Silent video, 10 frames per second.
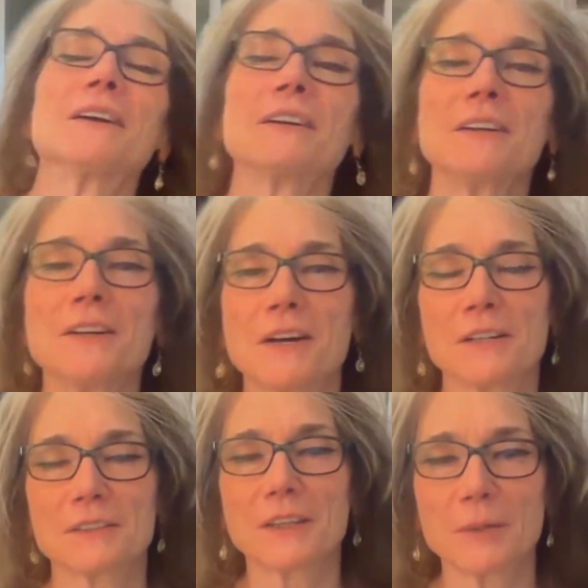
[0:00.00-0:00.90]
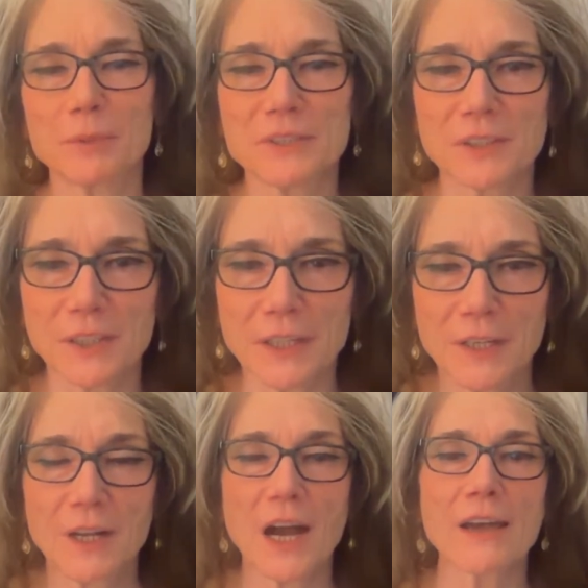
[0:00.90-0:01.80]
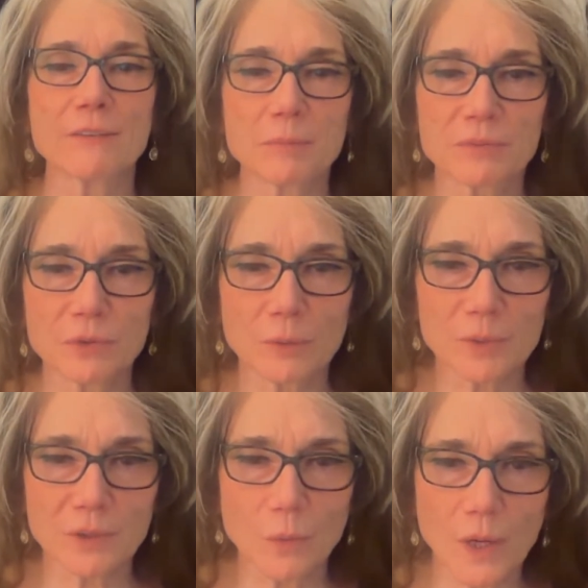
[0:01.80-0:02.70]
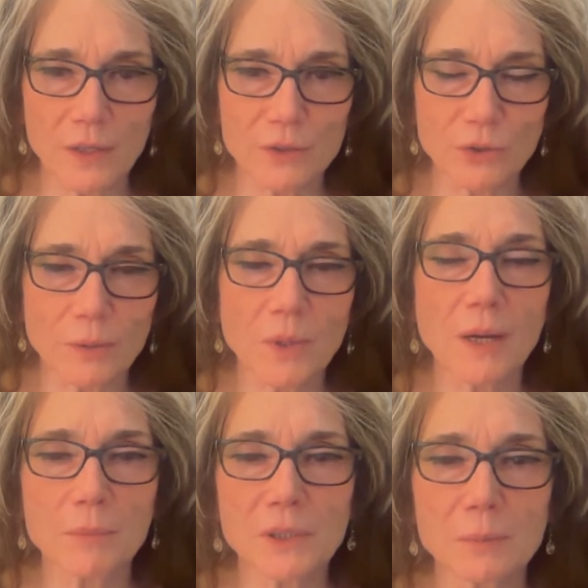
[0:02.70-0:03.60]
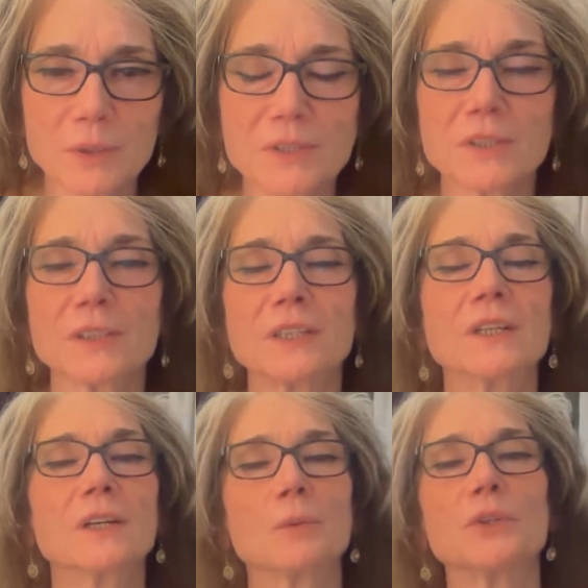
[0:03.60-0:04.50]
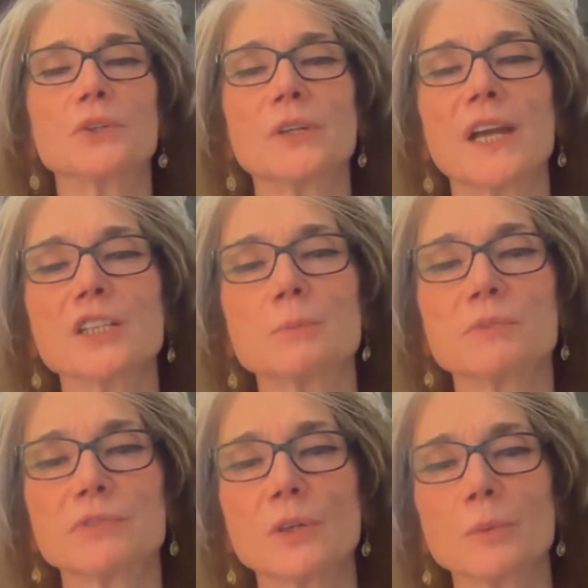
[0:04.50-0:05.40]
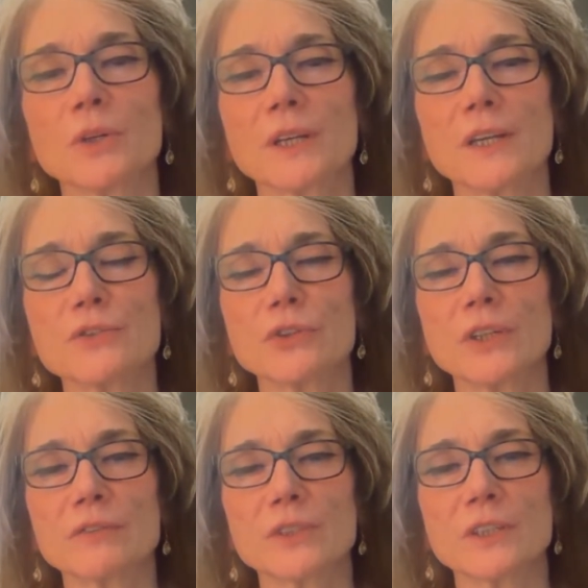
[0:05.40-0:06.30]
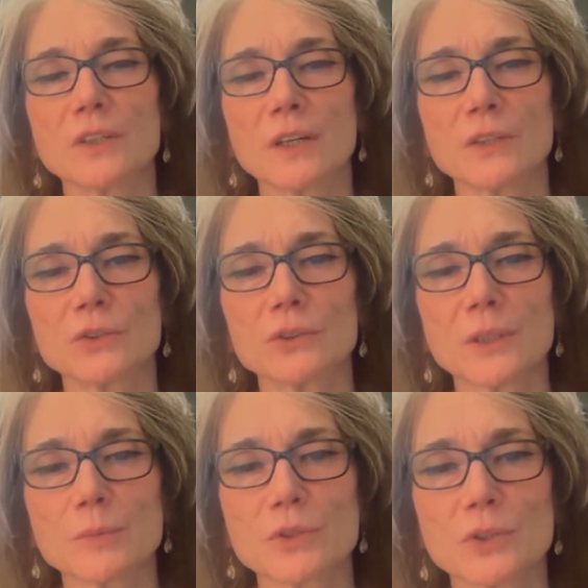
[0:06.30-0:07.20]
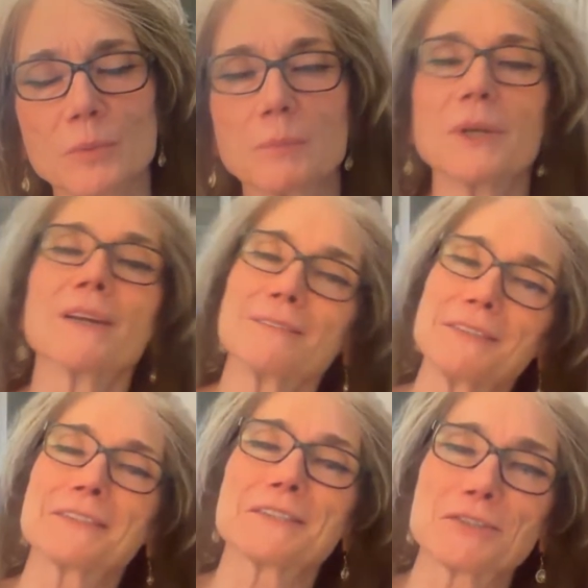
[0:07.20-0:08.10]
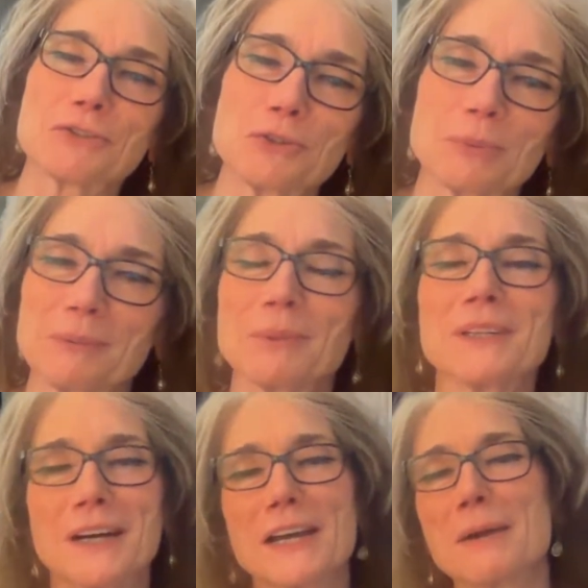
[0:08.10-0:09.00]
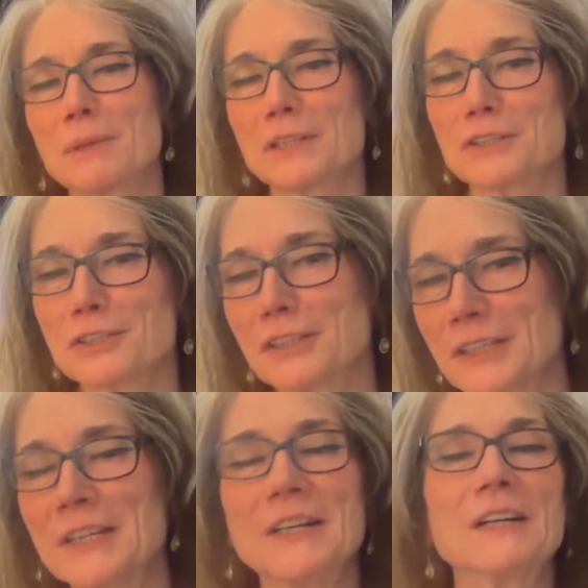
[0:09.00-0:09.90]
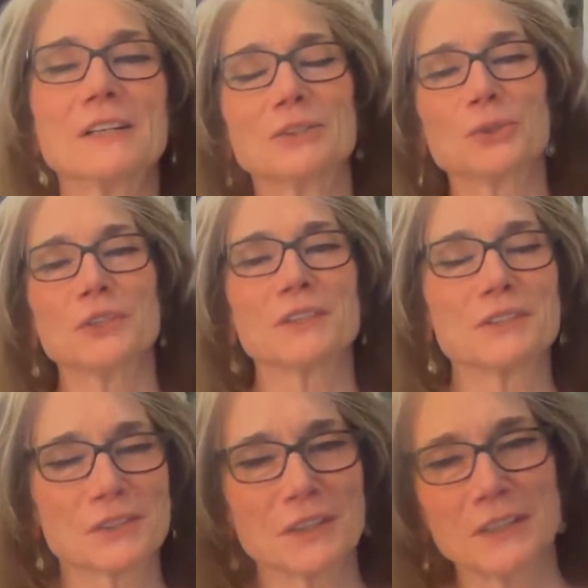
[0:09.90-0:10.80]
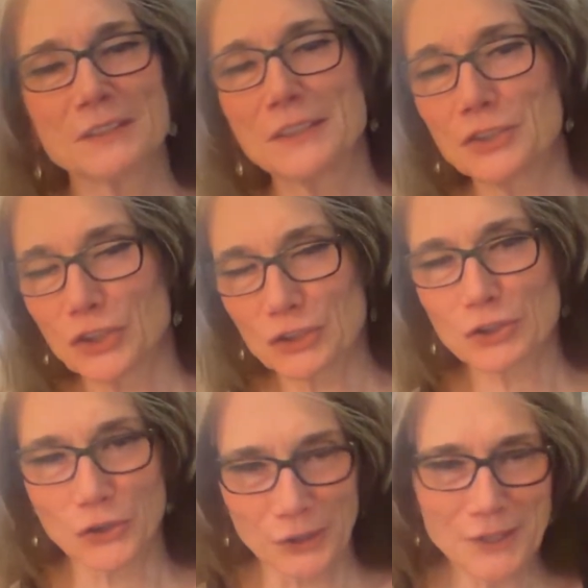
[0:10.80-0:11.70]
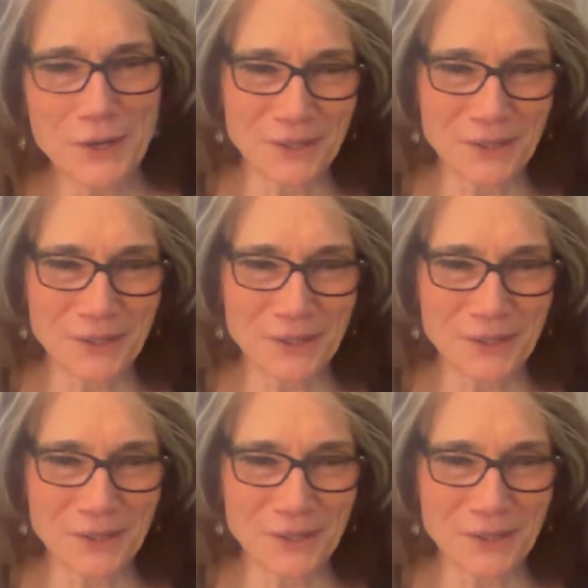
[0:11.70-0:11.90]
Oh, you gotta be silly. I haven't performed in a while, so I'm a little bit silly. When you're a natural performer, occasionally you have to get on and do something stupid. But this isn't stupid, but I am a little silly during this teaching. Sorry.